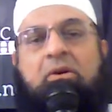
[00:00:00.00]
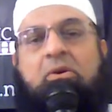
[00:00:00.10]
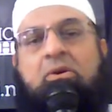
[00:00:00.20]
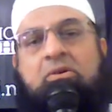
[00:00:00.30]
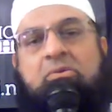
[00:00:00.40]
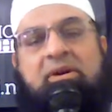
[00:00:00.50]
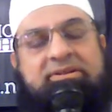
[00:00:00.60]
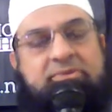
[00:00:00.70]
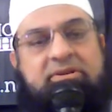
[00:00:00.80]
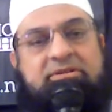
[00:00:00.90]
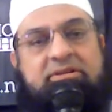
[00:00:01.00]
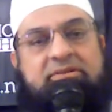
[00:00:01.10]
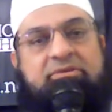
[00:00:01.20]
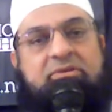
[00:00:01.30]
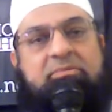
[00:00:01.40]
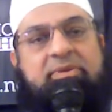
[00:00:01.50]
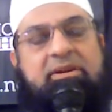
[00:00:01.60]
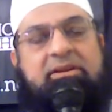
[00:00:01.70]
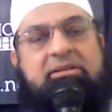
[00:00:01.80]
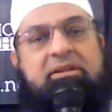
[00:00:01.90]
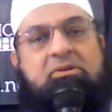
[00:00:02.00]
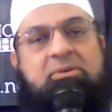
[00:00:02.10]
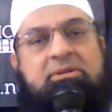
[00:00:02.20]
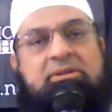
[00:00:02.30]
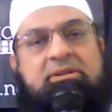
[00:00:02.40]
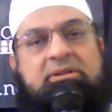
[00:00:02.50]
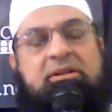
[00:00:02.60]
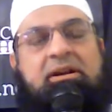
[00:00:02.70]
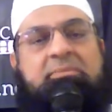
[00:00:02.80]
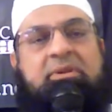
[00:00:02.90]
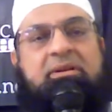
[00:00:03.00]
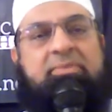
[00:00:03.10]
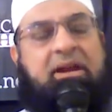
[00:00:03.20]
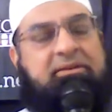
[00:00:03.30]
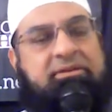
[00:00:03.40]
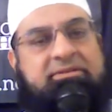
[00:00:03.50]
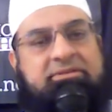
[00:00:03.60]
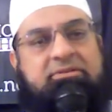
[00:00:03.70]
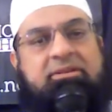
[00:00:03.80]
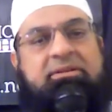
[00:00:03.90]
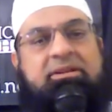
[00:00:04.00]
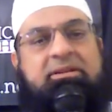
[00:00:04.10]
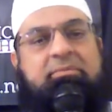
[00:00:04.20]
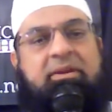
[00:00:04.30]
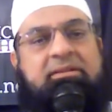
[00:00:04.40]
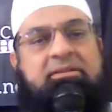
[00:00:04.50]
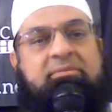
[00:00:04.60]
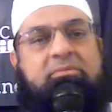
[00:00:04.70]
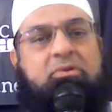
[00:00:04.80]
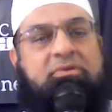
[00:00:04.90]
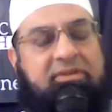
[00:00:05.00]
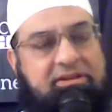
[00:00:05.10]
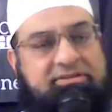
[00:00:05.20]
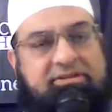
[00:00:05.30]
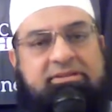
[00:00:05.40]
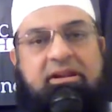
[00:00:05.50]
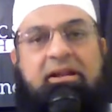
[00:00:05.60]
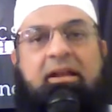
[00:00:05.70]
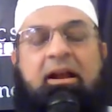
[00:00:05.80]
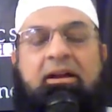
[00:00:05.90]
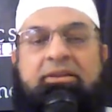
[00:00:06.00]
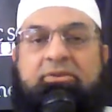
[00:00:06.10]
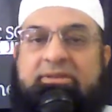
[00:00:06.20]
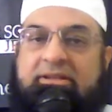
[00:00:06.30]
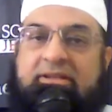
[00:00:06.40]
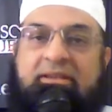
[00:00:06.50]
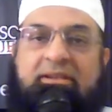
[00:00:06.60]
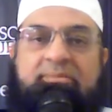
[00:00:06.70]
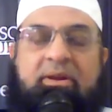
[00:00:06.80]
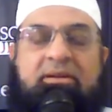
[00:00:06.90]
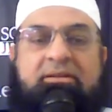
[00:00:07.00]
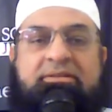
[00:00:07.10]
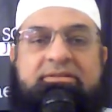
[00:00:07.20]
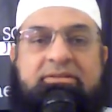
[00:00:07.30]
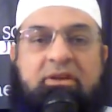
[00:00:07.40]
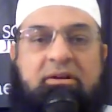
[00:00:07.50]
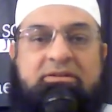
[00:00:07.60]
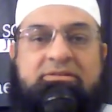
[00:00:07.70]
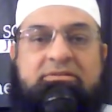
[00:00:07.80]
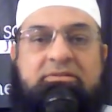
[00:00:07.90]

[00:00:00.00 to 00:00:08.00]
Or vice versa, if you're praying that, oh Allah, guide my parents to the Deen, make them more religious, and you see that their parents are,